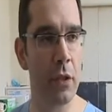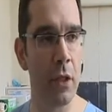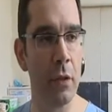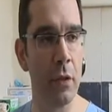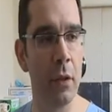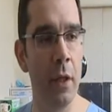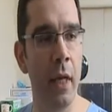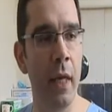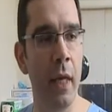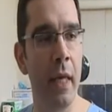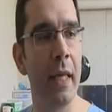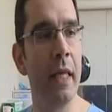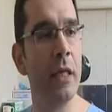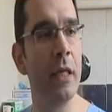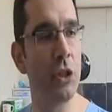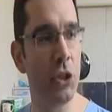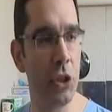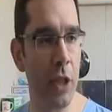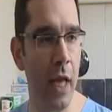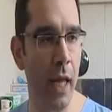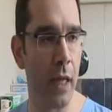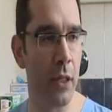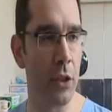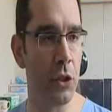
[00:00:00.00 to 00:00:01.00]
so it is
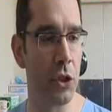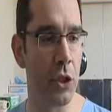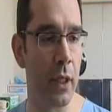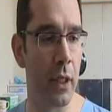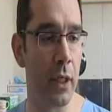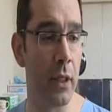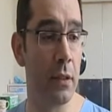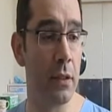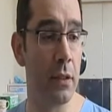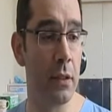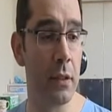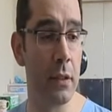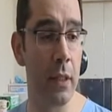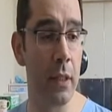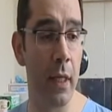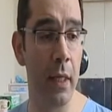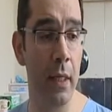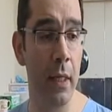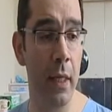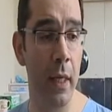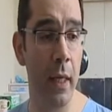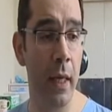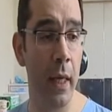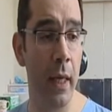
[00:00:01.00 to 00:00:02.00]
challenging, and uh,